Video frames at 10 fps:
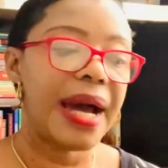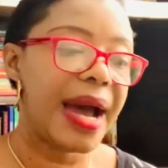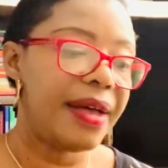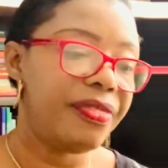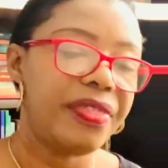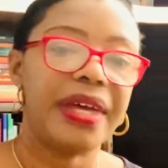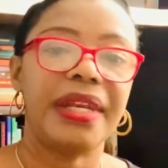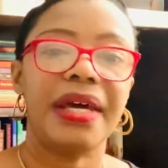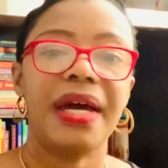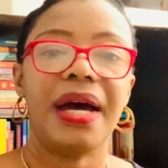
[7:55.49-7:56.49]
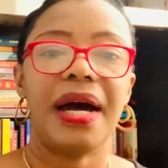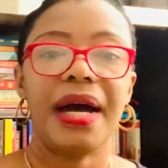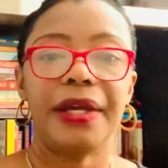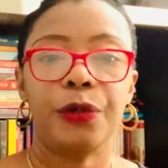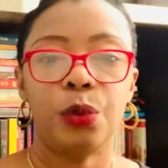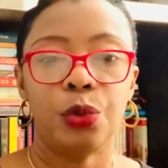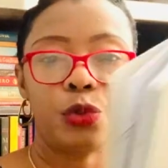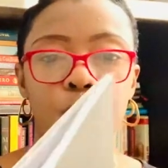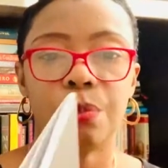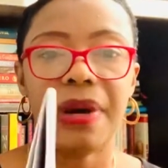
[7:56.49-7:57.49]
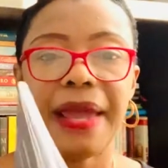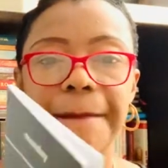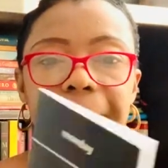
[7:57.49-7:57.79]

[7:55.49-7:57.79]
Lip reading: And then I go to my